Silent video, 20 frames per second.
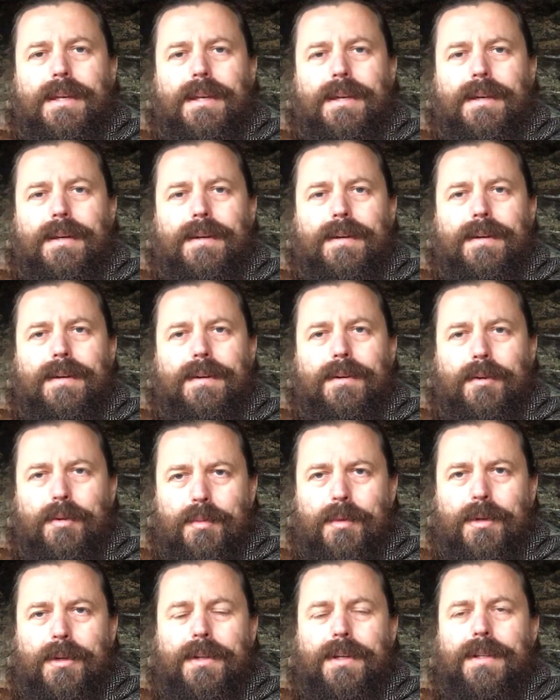uh, good
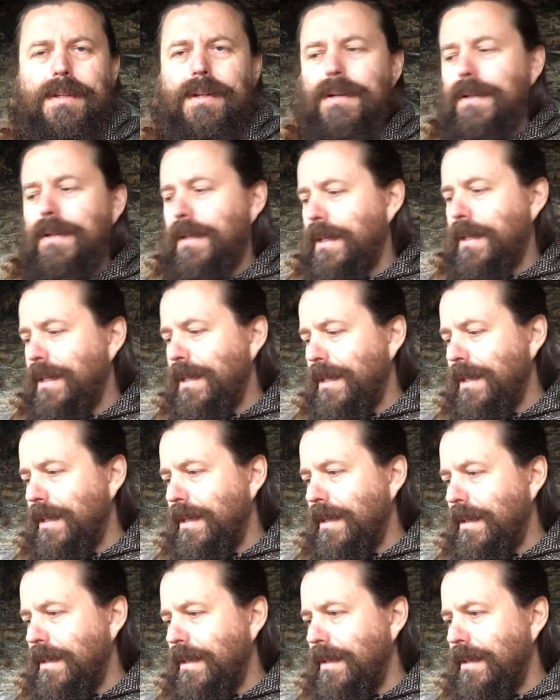morning there.
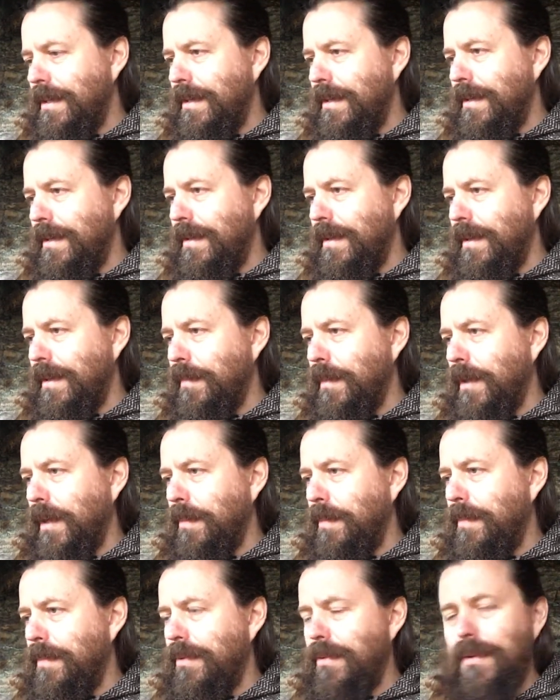Uh, I'm
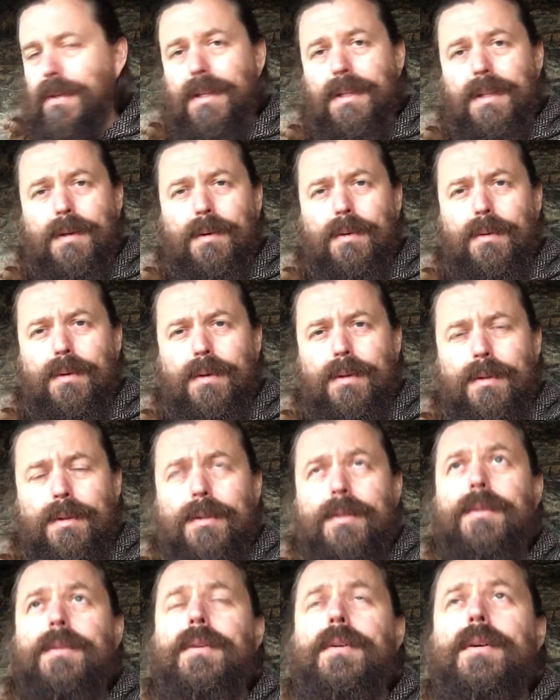up in the old,
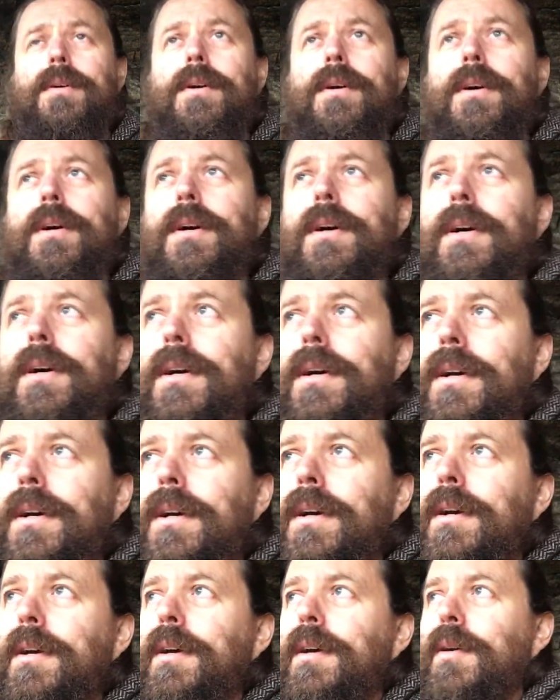
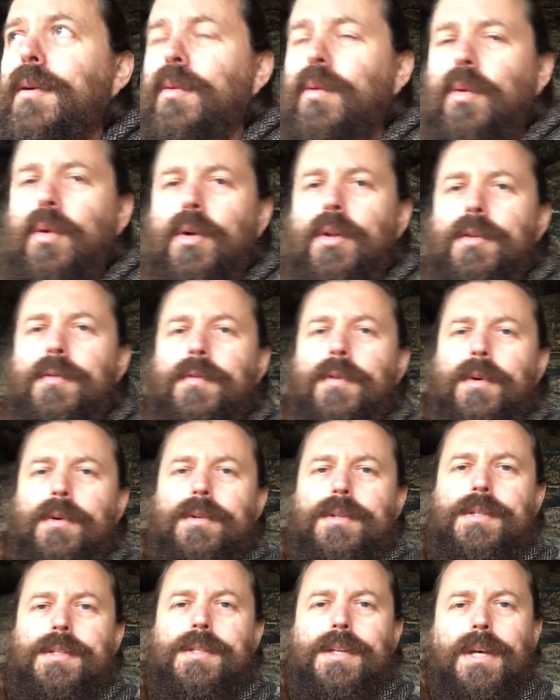old
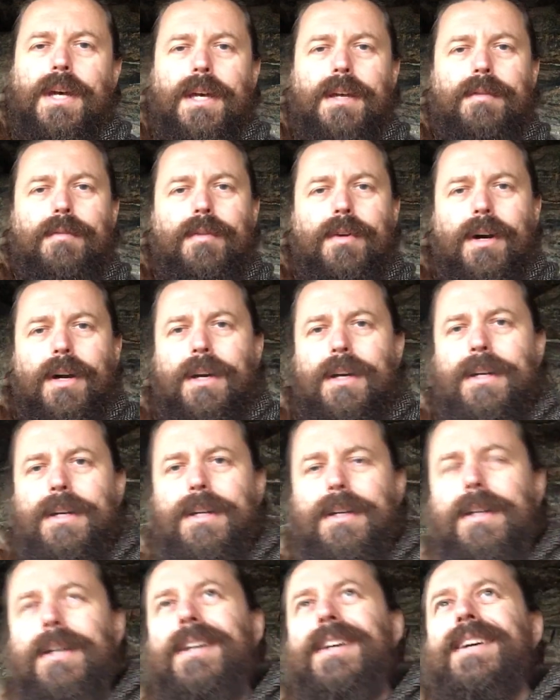forest cave.
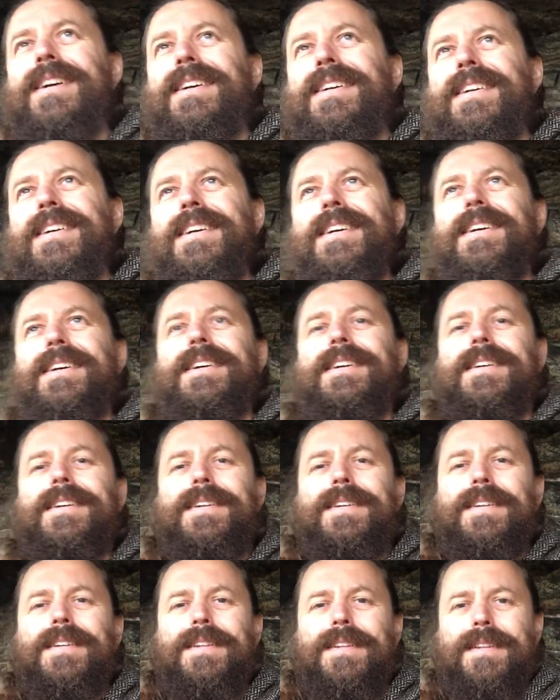Uh,
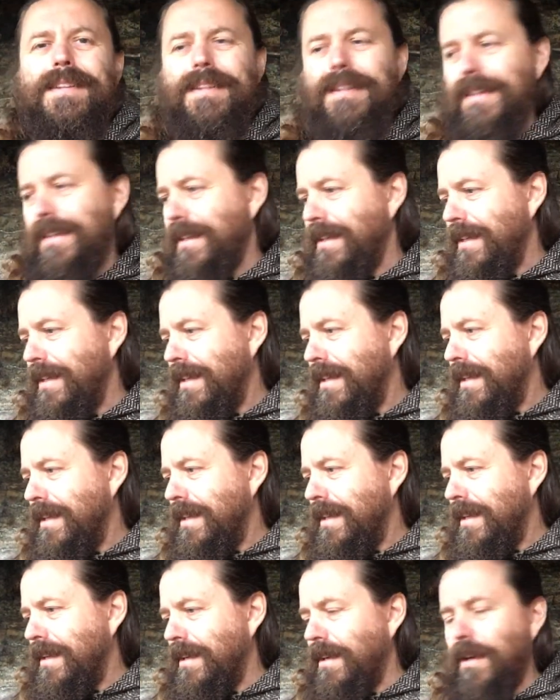
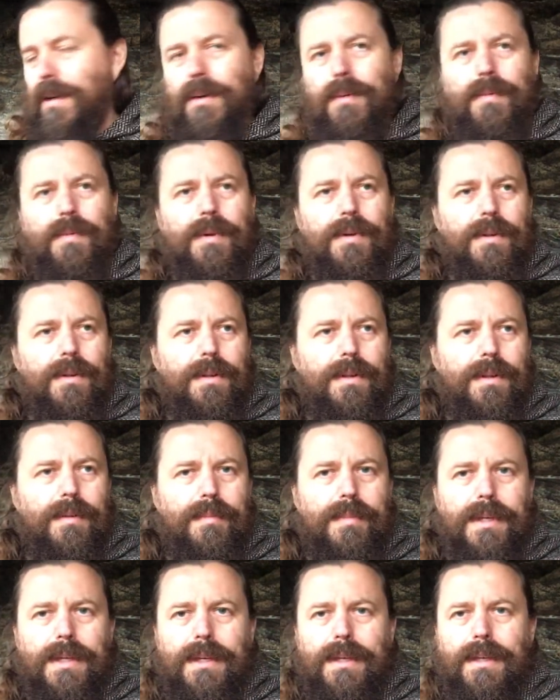I will
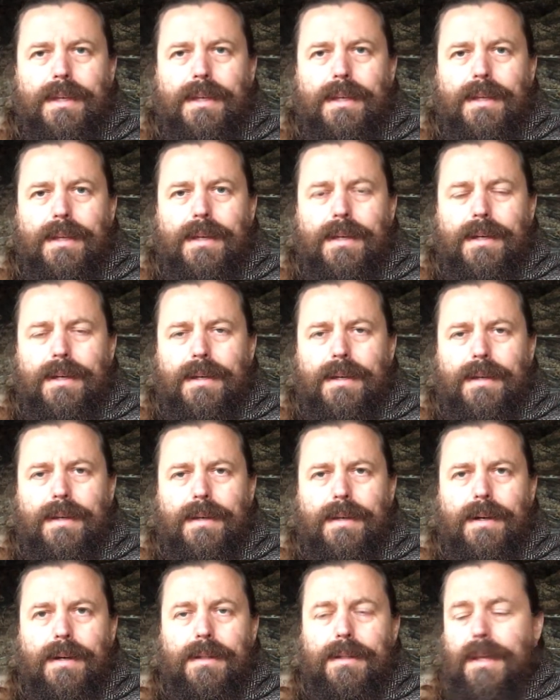be, uh,
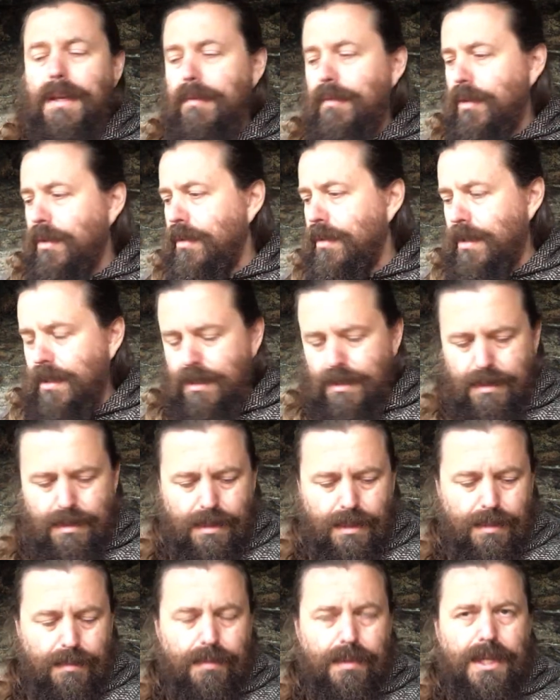I'll give you, uh,
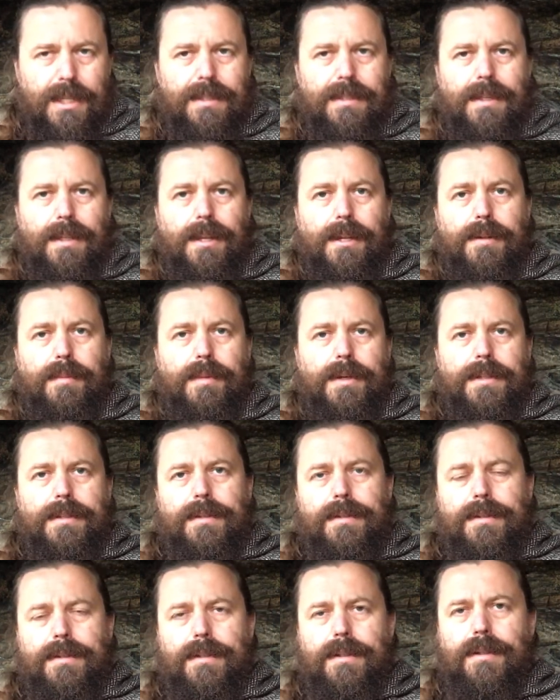I'll wait a little bit
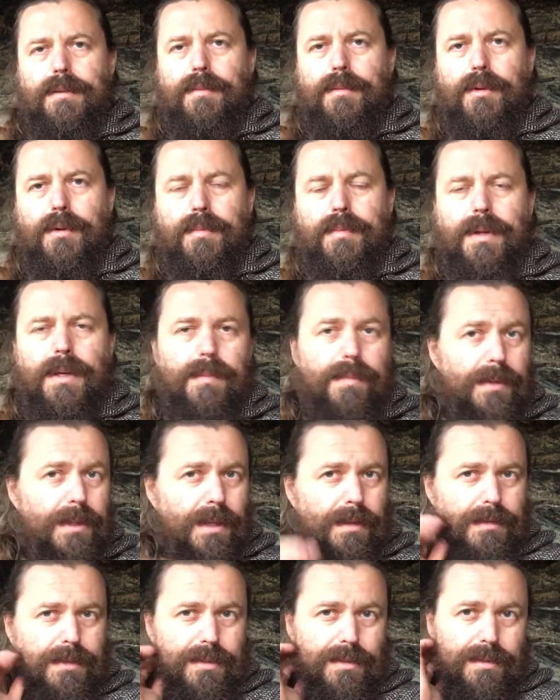until more people
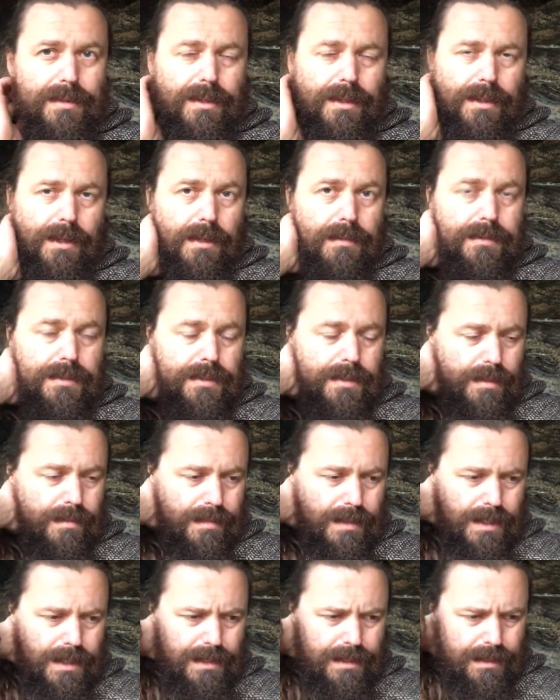have joined the live stream,
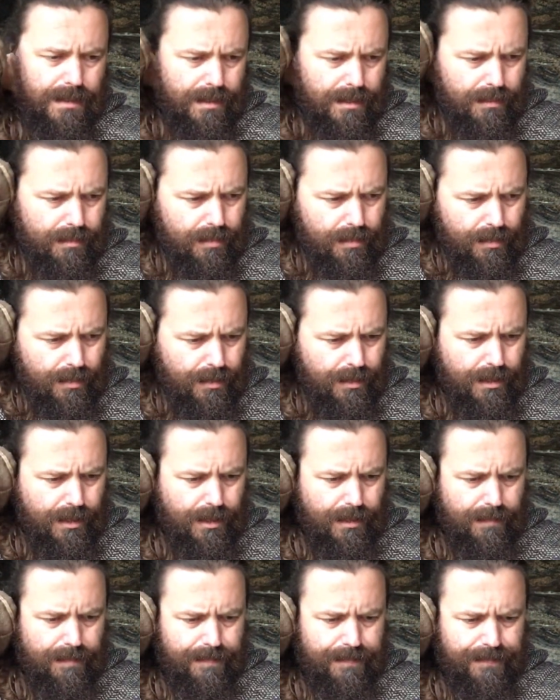and I will
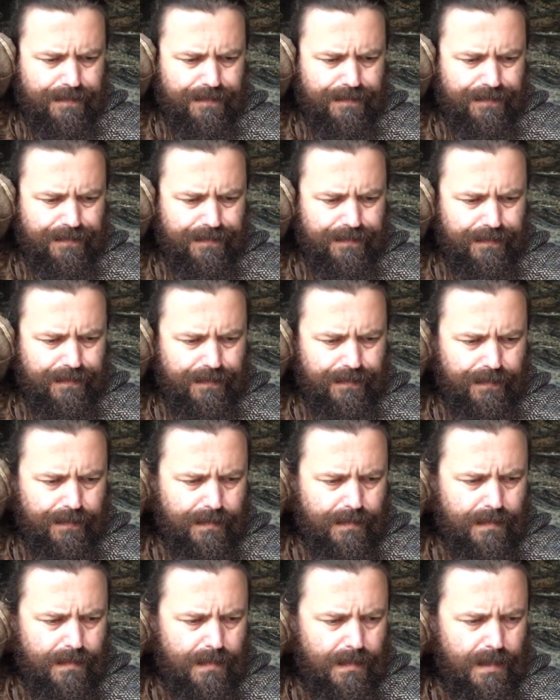um,
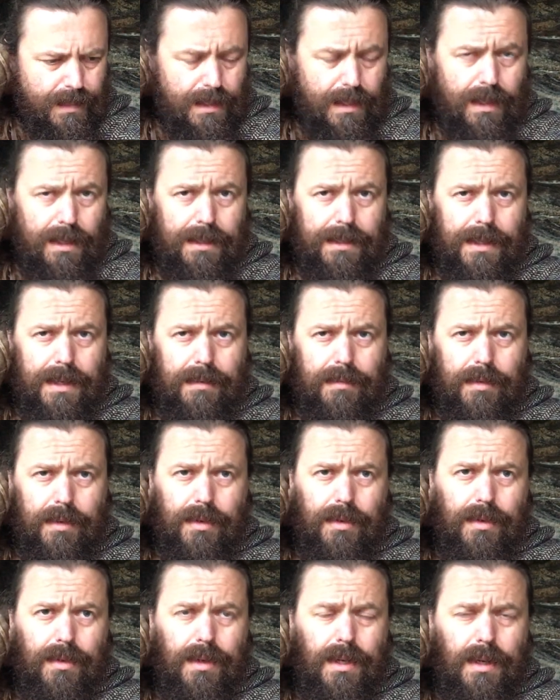I'll give
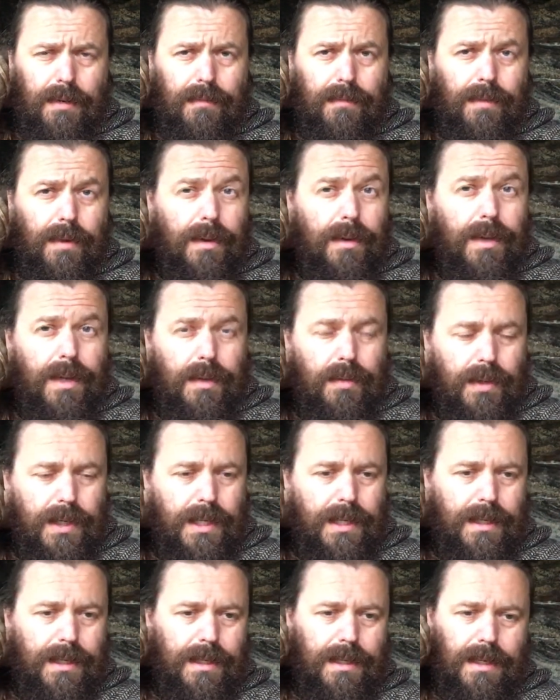you a very
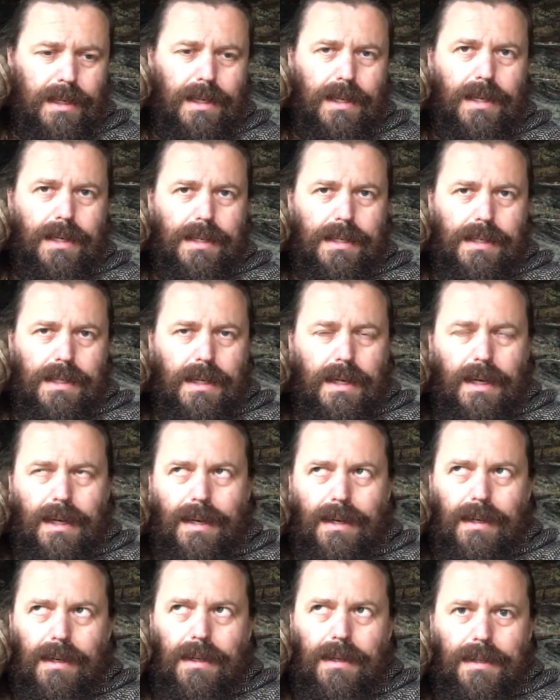quick
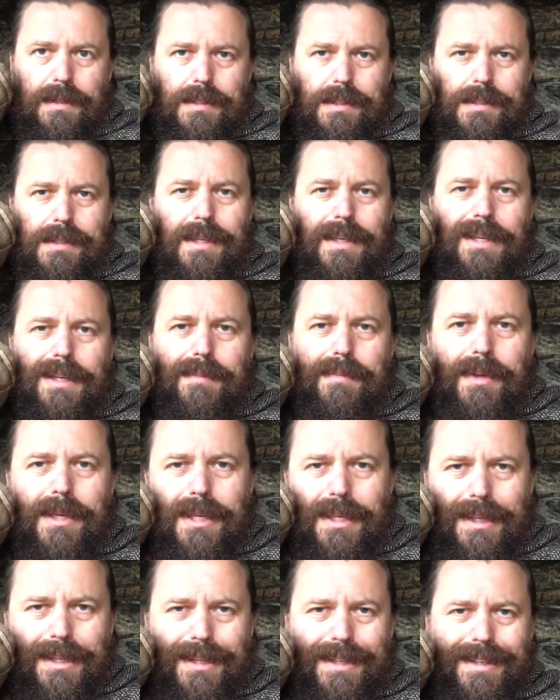uh, sneak
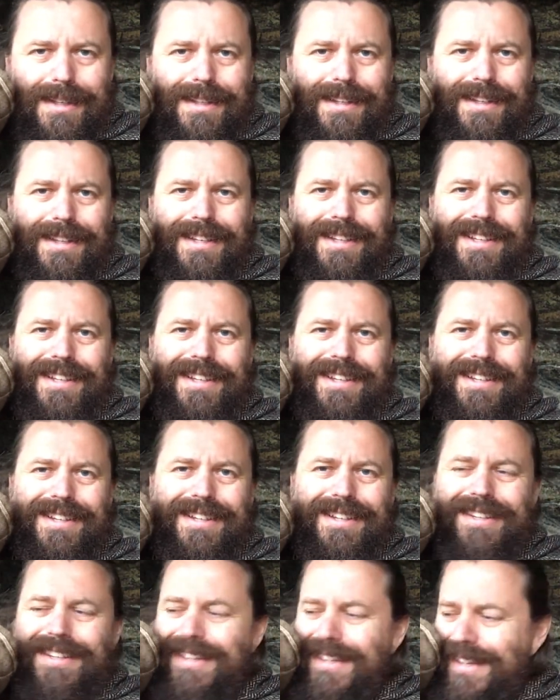peek
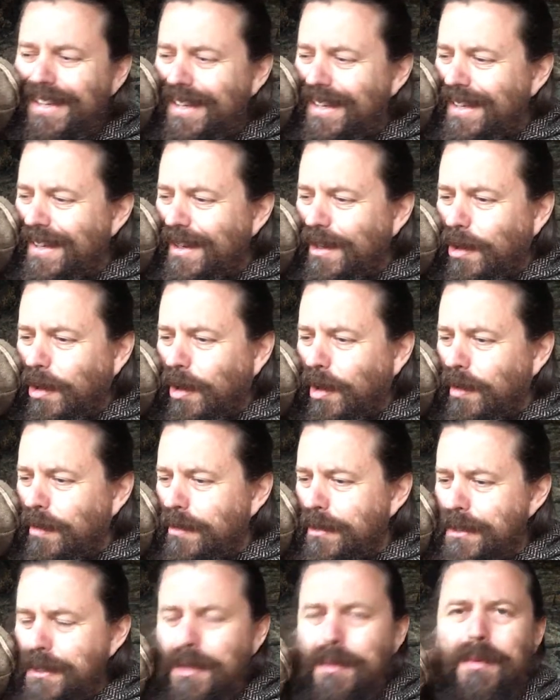of
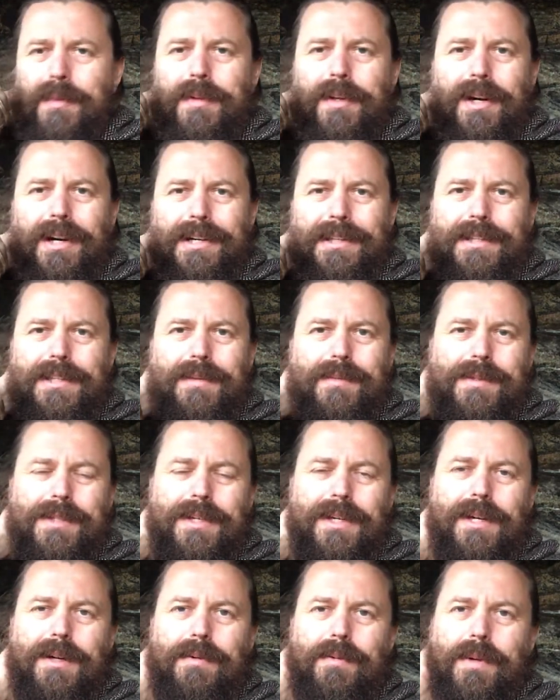some of the items
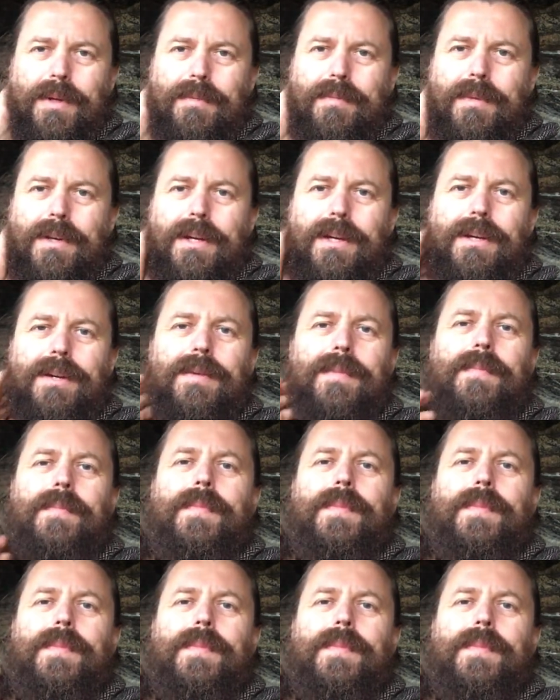I have with me here.